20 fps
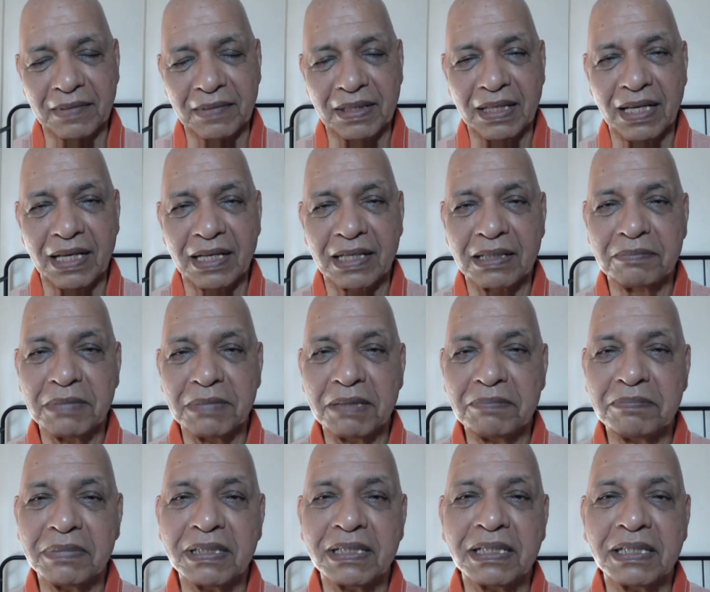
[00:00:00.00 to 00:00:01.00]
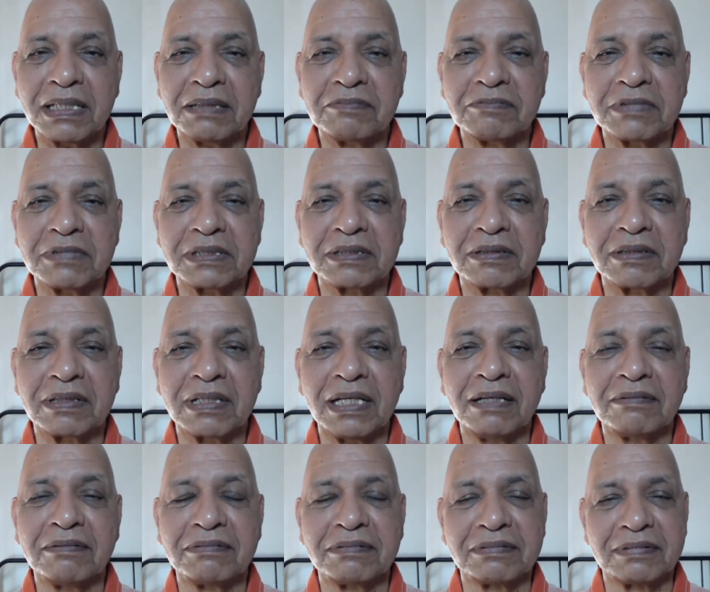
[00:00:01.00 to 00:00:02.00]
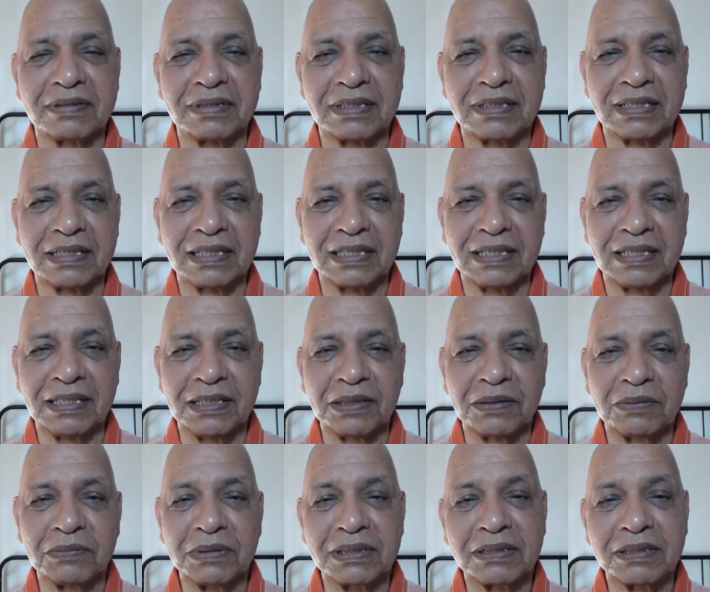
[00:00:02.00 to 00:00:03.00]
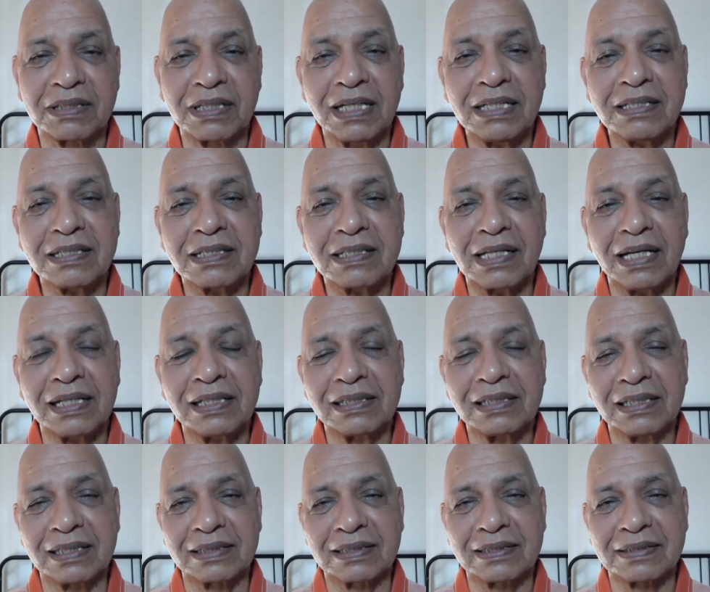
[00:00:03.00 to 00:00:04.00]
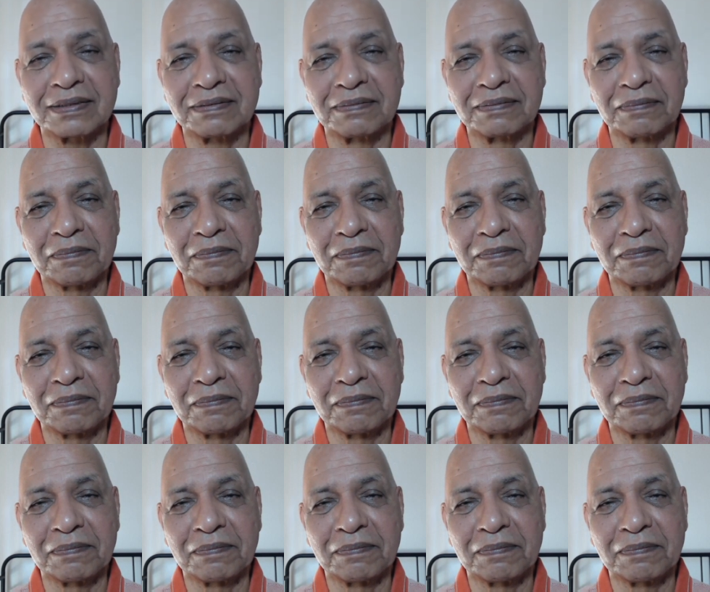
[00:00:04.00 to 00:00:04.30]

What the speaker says: They are remembering him with grief, with great sadness.